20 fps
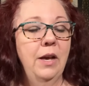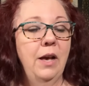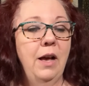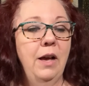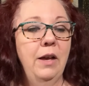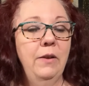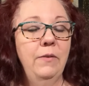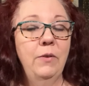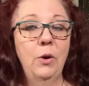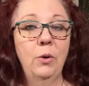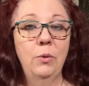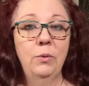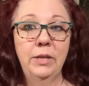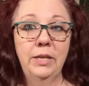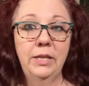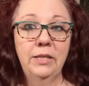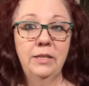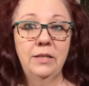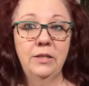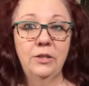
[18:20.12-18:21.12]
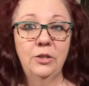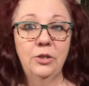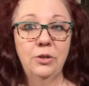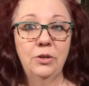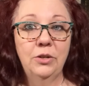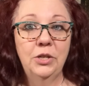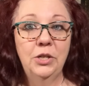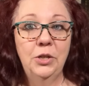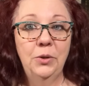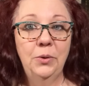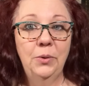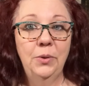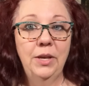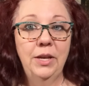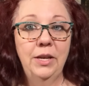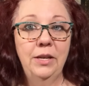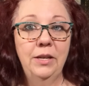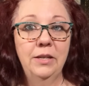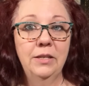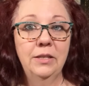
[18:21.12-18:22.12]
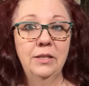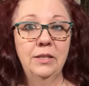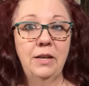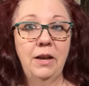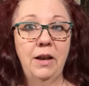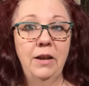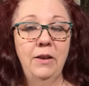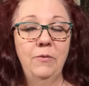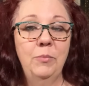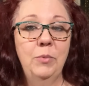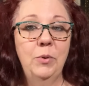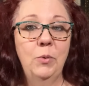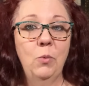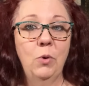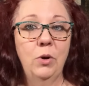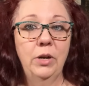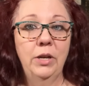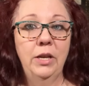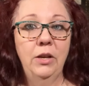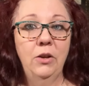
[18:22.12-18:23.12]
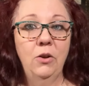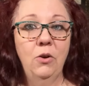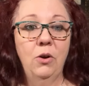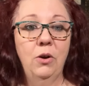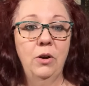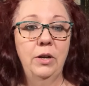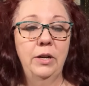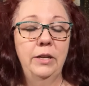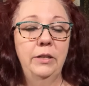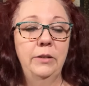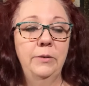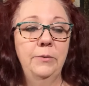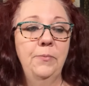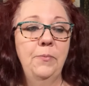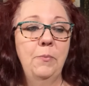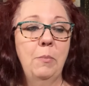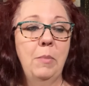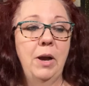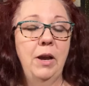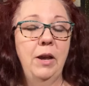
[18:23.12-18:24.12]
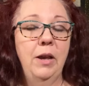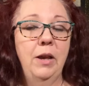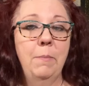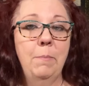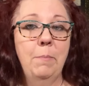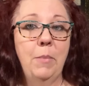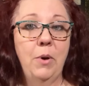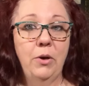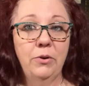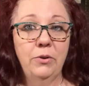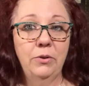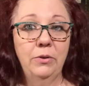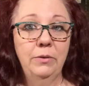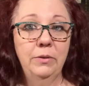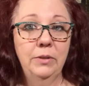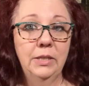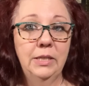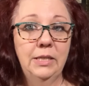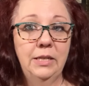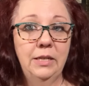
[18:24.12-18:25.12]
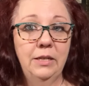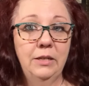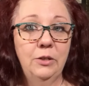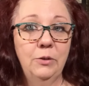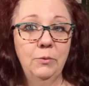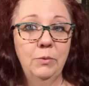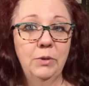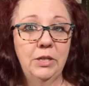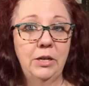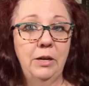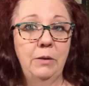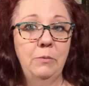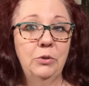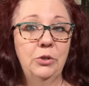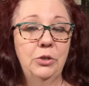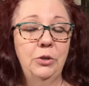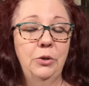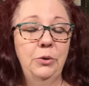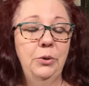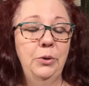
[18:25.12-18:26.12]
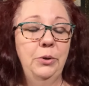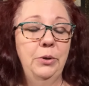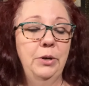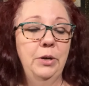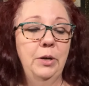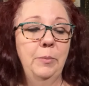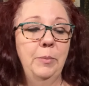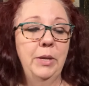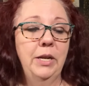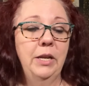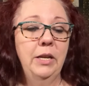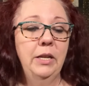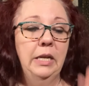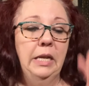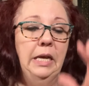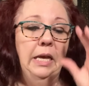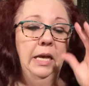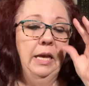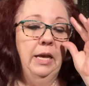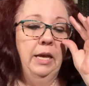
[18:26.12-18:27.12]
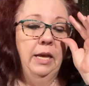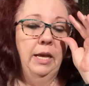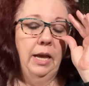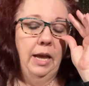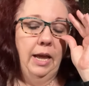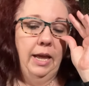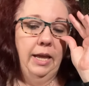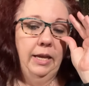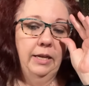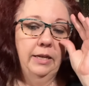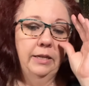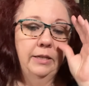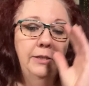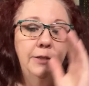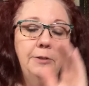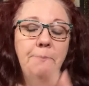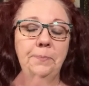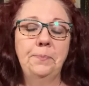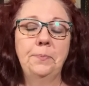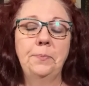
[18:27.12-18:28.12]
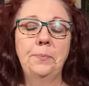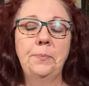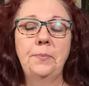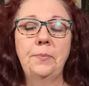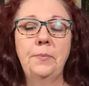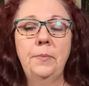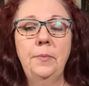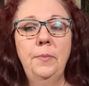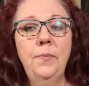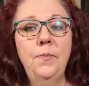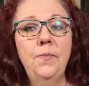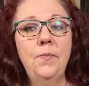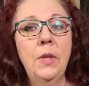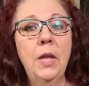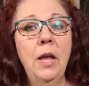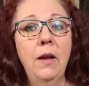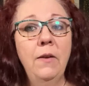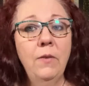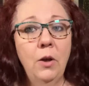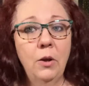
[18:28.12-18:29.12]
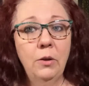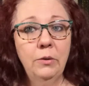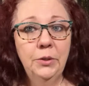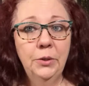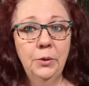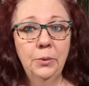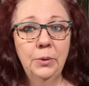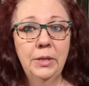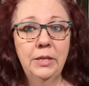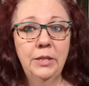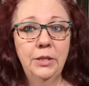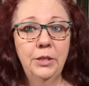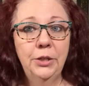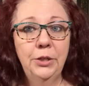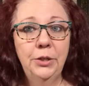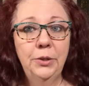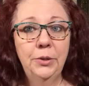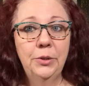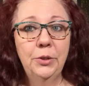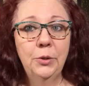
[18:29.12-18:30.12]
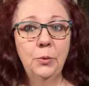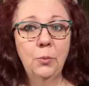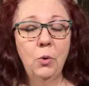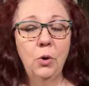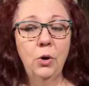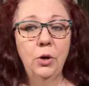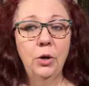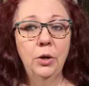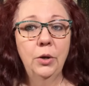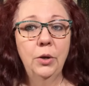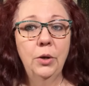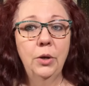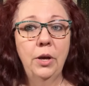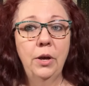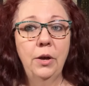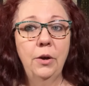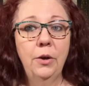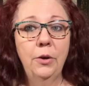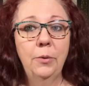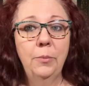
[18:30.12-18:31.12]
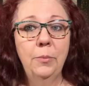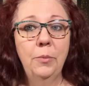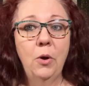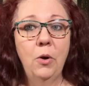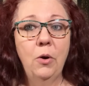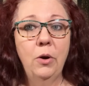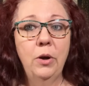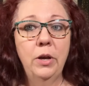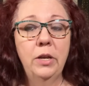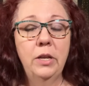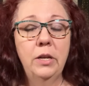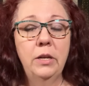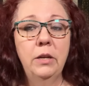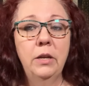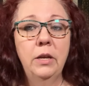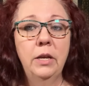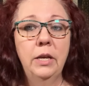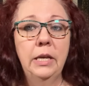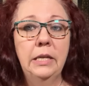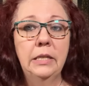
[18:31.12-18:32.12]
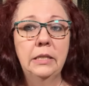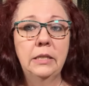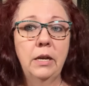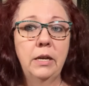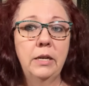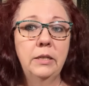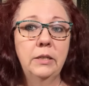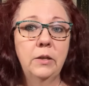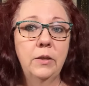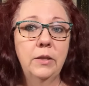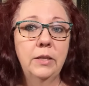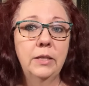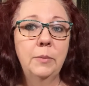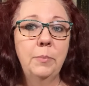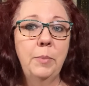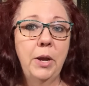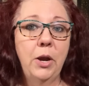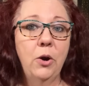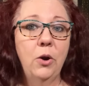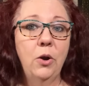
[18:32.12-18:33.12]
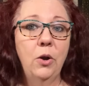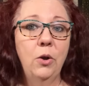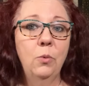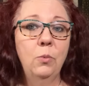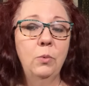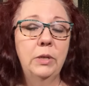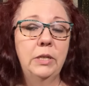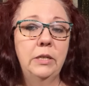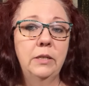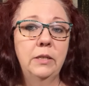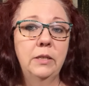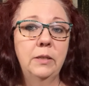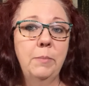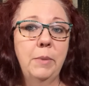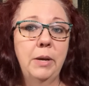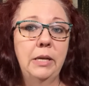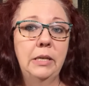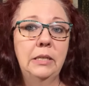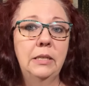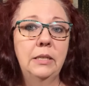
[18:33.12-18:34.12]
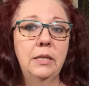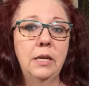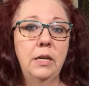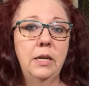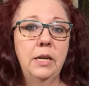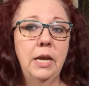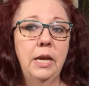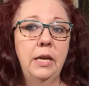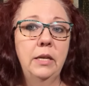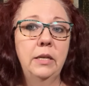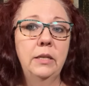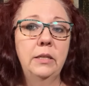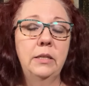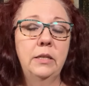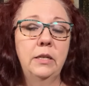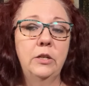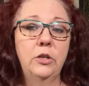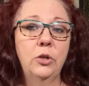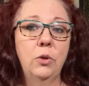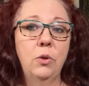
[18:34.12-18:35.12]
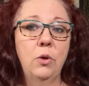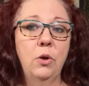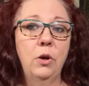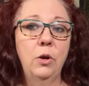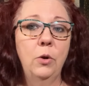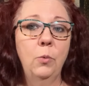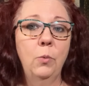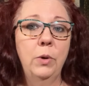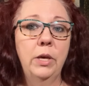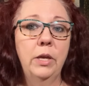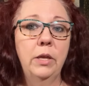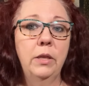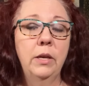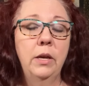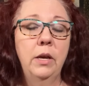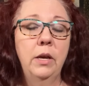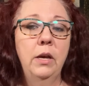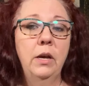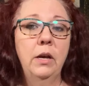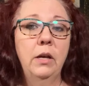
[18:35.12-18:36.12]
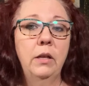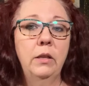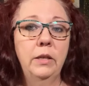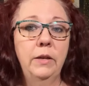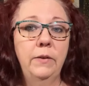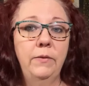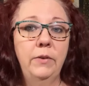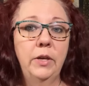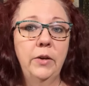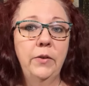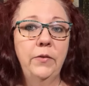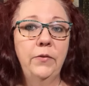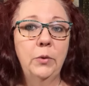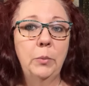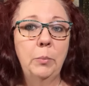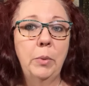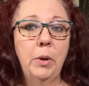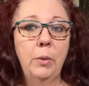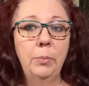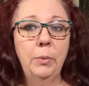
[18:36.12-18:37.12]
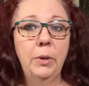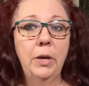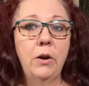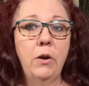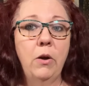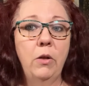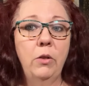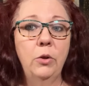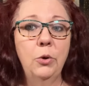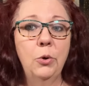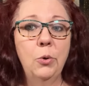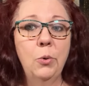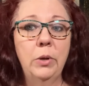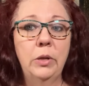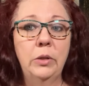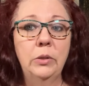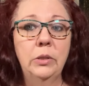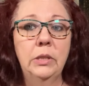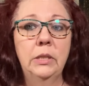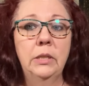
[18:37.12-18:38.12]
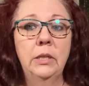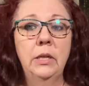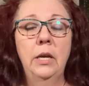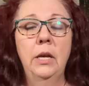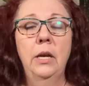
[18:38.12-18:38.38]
I have only stitched on two things. I have been working on my model stitch, which I will show you here in a minute. And I've also continued to work um, on His Eyes on the Sparrow, which is my Sunday stitch along with Olivia from Pumpkin Hollow Quilts.